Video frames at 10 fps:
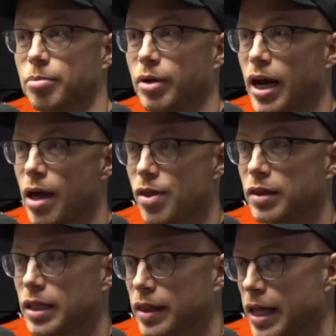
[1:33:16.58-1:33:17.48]
But I think
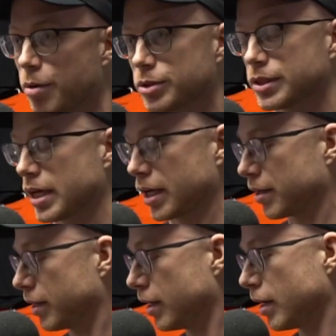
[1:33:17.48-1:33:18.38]
that was like
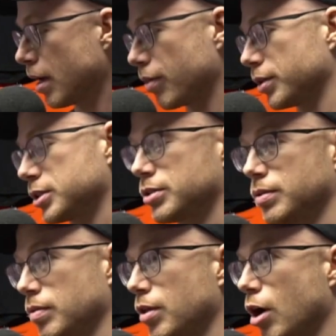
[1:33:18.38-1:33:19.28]

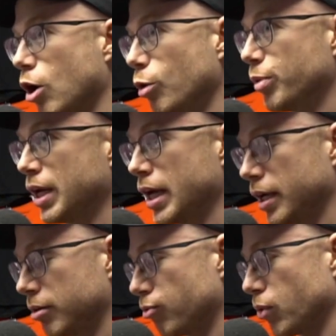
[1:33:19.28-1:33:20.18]
the opening
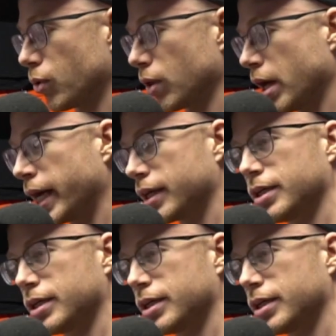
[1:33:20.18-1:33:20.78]
for like